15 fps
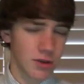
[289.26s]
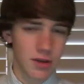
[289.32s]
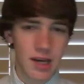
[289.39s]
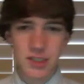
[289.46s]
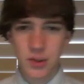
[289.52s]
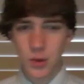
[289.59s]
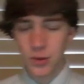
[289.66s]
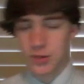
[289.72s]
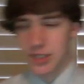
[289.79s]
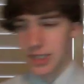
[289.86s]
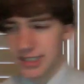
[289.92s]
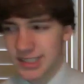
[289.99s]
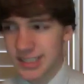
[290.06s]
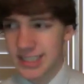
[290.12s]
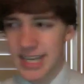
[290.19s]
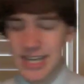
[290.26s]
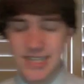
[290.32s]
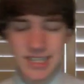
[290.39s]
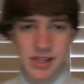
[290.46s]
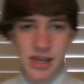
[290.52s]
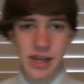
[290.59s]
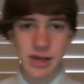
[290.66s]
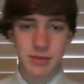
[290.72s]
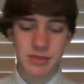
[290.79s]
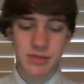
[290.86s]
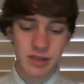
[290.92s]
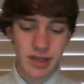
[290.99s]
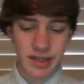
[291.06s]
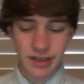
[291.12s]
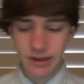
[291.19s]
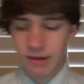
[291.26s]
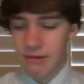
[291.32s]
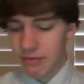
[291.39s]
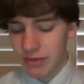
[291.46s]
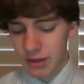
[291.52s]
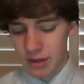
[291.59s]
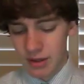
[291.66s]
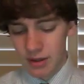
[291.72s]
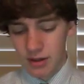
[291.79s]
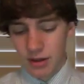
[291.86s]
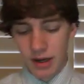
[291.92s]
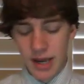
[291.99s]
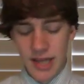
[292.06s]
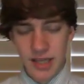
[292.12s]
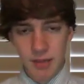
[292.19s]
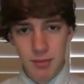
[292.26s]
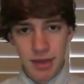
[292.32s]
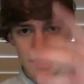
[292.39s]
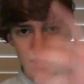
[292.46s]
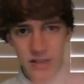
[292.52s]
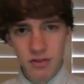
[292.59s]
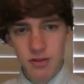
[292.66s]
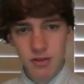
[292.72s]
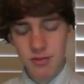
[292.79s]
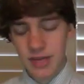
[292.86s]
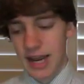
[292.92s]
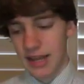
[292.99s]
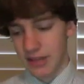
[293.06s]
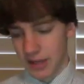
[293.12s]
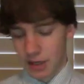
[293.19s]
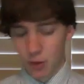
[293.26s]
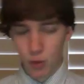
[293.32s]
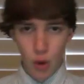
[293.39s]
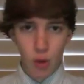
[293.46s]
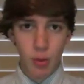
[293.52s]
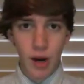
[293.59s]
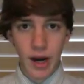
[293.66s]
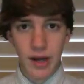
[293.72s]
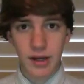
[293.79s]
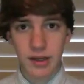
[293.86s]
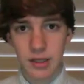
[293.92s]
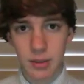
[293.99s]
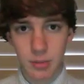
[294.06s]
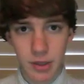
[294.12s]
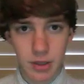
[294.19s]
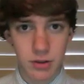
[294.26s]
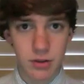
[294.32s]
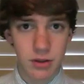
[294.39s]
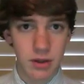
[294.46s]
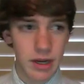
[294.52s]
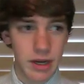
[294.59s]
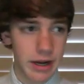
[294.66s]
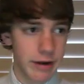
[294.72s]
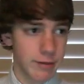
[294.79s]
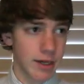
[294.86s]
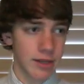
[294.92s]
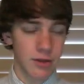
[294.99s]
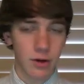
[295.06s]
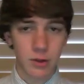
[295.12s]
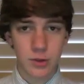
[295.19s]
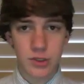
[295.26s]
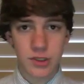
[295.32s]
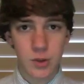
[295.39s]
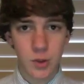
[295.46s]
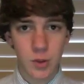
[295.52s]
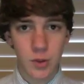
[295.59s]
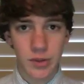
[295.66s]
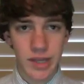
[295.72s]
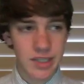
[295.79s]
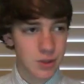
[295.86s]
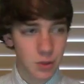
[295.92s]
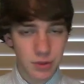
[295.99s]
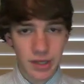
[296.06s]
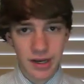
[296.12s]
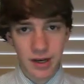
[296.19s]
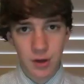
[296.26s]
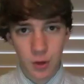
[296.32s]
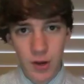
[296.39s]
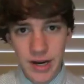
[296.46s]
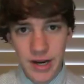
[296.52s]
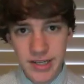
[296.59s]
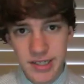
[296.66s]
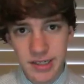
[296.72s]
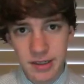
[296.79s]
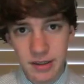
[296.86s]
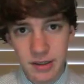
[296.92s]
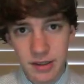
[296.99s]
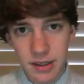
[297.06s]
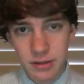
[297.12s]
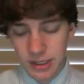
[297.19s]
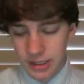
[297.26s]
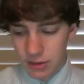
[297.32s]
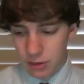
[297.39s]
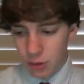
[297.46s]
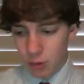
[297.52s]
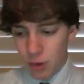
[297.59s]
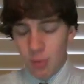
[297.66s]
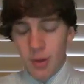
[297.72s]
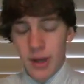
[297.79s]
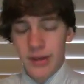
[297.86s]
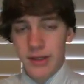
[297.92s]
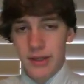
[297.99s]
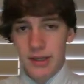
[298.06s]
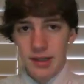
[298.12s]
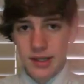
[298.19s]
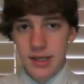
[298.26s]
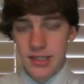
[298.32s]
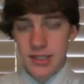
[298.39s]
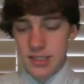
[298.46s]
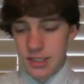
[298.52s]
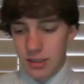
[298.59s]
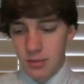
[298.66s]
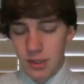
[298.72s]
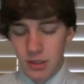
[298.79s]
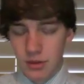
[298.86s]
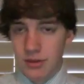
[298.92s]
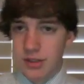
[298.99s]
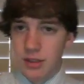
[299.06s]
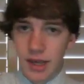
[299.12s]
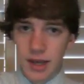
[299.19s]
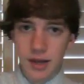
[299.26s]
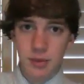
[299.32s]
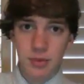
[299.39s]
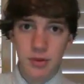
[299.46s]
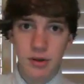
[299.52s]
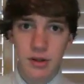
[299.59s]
sold these desk lamps, at the base of them, they had like a robot in the middle. And everybody thought it was cool. They sold like crazy. It was like a little robot that did this in the middle of the lamp.